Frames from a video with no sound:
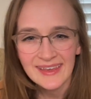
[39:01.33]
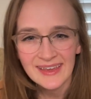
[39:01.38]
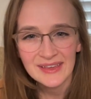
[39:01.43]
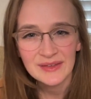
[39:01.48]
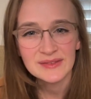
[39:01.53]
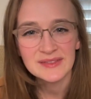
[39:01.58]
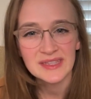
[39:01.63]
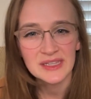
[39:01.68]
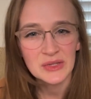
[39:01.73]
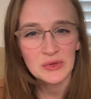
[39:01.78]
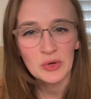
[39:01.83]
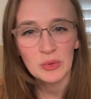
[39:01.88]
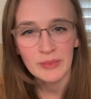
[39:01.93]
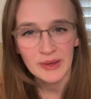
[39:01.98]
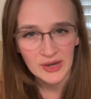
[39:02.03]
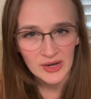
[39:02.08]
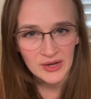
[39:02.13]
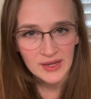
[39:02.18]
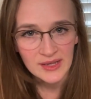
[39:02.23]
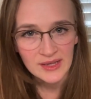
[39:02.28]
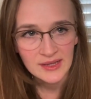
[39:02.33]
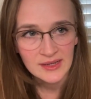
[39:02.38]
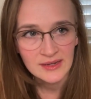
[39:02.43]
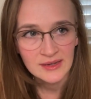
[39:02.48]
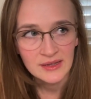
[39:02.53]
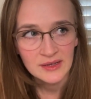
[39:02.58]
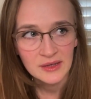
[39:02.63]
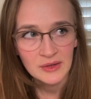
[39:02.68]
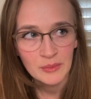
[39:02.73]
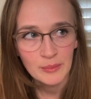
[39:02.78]
think I use the New
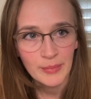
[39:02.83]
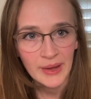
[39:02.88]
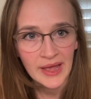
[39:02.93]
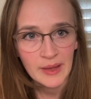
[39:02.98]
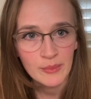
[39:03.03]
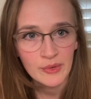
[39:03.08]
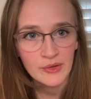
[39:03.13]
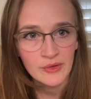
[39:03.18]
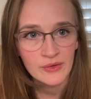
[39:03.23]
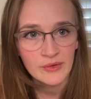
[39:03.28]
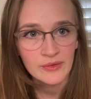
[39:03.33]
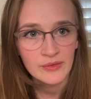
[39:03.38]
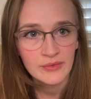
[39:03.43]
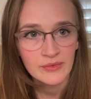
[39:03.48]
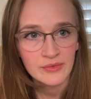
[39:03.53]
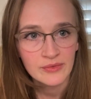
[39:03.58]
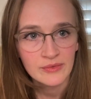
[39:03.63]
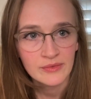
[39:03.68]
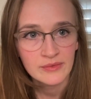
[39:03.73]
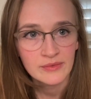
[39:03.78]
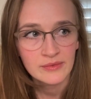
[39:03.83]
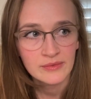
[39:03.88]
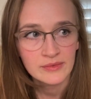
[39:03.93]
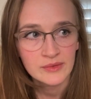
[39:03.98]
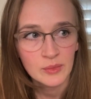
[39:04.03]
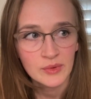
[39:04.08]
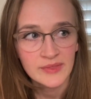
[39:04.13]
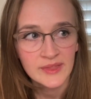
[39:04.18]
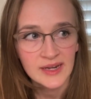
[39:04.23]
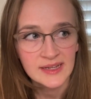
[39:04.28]
American Bible,
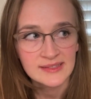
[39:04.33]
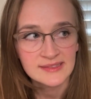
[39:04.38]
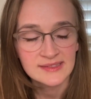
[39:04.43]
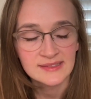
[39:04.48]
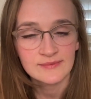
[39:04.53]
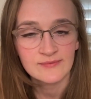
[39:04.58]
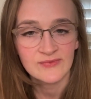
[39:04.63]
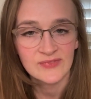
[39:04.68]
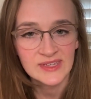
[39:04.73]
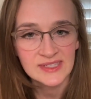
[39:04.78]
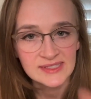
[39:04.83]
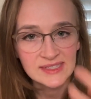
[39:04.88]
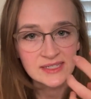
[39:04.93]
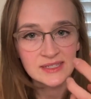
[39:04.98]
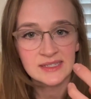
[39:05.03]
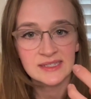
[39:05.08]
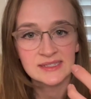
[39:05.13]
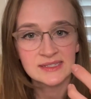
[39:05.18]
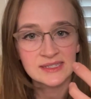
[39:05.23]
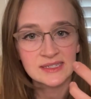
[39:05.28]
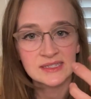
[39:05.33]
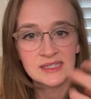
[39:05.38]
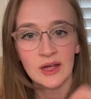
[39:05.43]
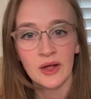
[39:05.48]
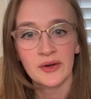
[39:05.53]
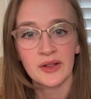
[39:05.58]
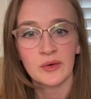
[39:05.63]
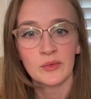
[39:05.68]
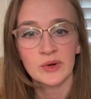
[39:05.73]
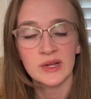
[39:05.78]
the one that I physically sit
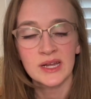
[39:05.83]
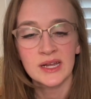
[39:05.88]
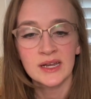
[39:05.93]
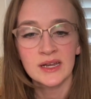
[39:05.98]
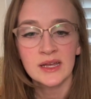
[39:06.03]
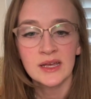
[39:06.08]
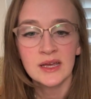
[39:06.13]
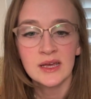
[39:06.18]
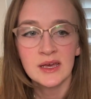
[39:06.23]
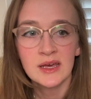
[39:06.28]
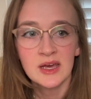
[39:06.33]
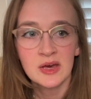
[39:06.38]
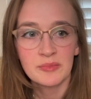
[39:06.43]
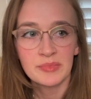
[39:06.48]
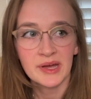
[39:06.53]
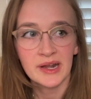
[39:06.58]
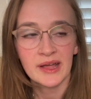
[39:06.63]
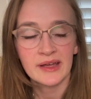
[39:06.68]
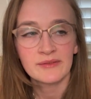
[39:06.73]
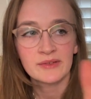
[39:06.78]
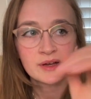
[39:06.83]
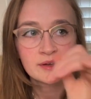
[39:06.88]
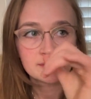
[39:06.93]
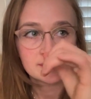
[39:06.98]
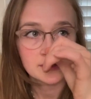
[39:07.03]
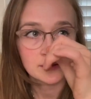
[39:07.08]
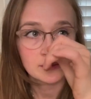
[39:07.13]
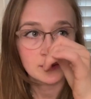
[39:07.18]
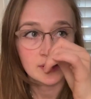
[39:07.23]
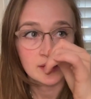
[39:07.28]
down and read. But I've
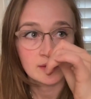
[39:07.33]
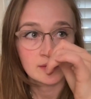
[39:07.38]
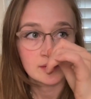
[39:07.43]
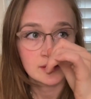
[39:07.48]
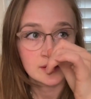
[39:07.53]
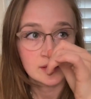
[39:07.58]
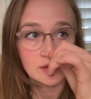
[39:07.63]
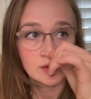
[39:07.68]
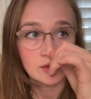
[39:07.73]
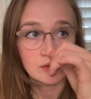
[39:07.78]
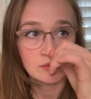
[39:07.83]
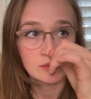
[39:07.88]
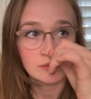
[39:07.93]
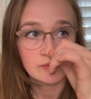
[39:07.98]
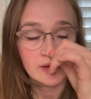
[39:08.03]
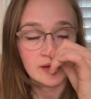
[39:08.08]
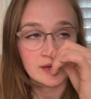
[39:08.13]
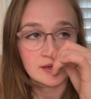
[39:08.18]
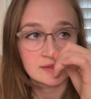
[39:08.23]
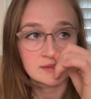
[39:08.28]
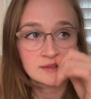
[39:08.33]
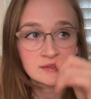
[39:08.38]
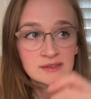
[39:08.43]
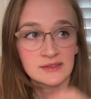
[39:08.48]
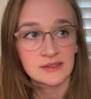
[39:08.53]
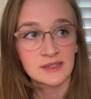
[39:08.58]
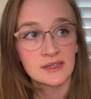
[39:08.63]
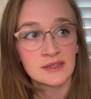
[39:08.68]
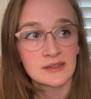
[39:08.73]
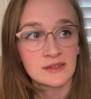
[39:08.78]
also read the New
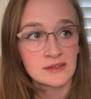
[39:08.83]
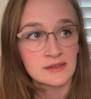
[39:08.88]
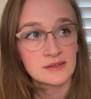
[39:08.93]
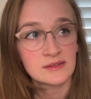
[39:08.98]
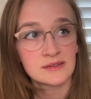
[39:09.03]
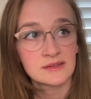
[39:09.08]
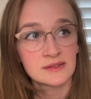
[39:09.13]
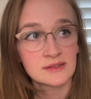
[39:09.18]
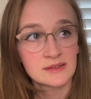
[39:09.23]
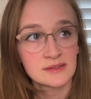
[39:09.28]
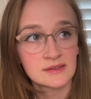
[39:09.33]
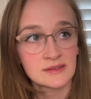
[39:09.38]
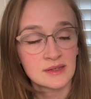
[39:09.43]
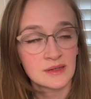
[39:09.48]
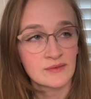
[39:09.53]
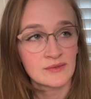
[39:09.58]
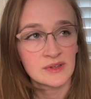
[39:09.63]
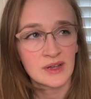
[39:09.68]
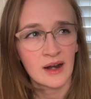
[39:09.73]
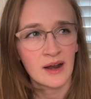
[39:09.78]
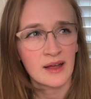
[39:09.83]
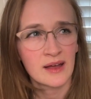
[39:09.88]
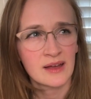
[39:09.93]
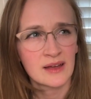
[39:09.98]
Revised, it's